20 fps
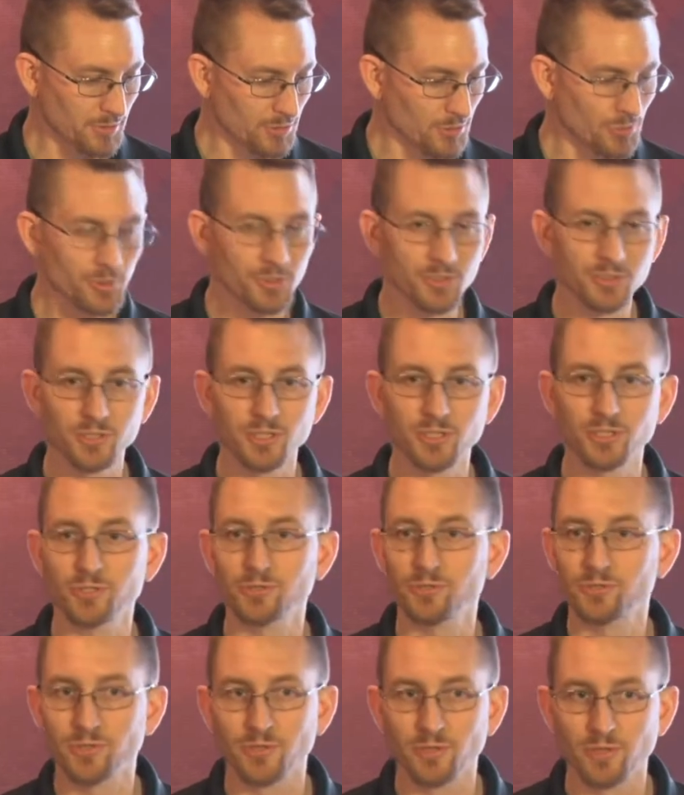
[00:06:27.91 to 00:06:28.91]

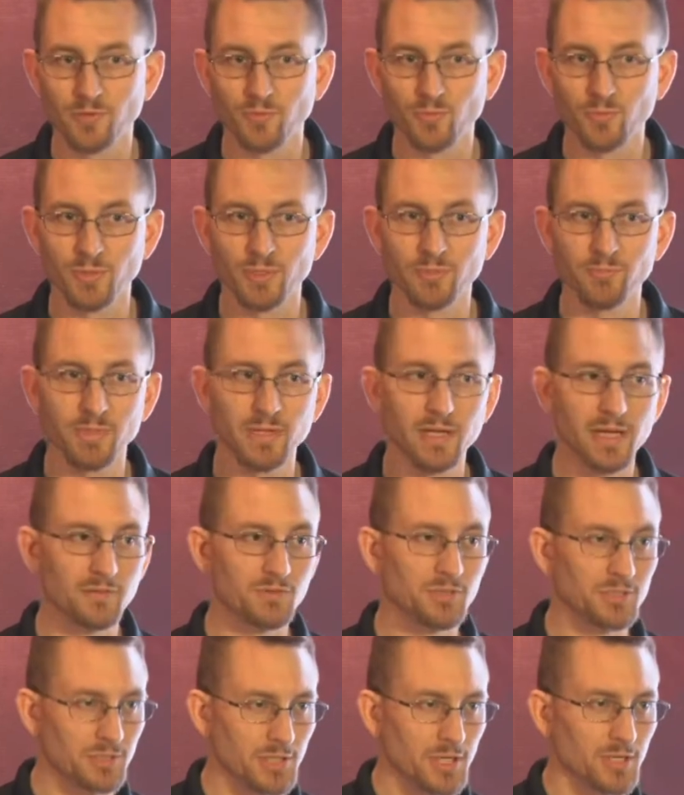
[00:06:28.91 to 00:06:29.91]
organizations, the government may have
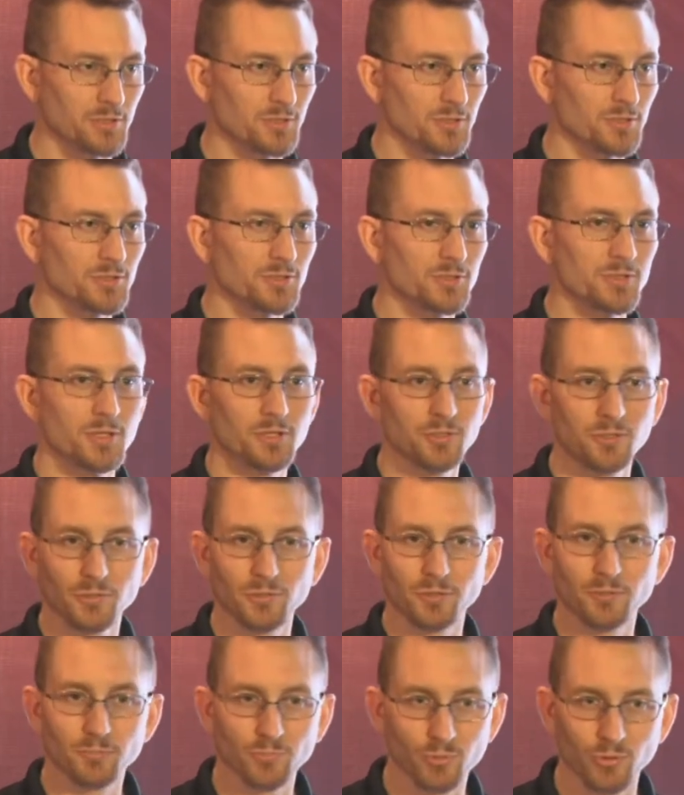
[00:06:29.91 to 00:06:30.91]
standards that
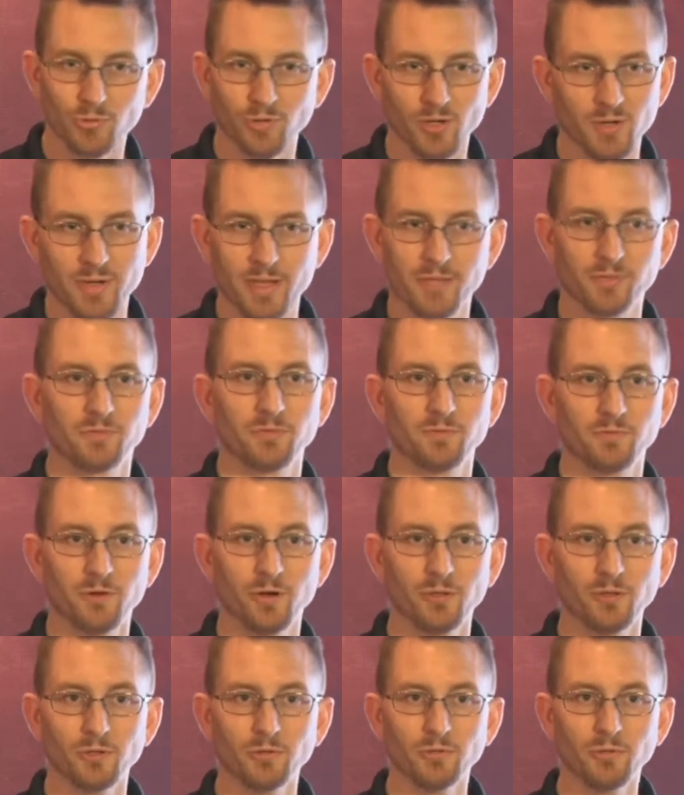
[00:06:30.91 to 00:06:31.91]
your program has to
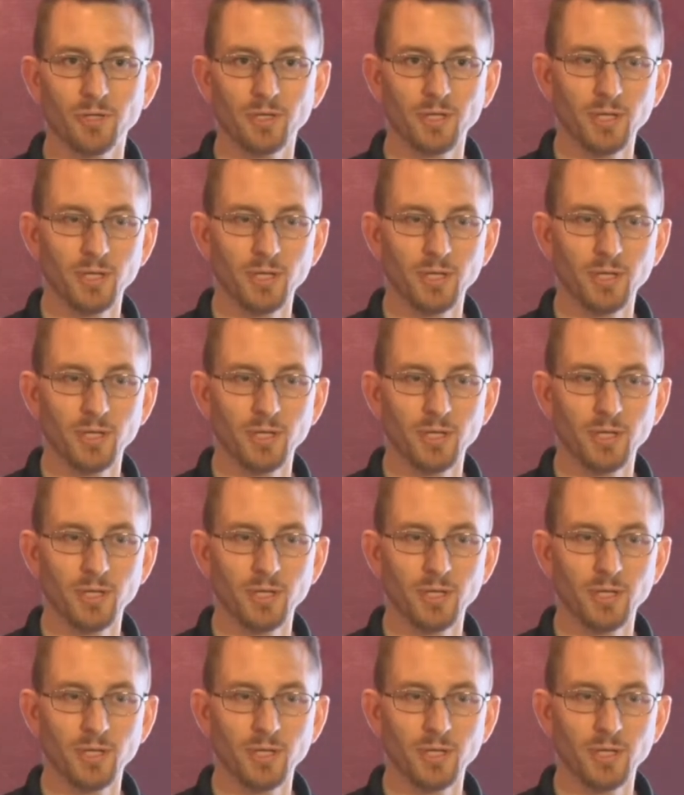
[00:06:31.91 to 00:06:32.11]
follow.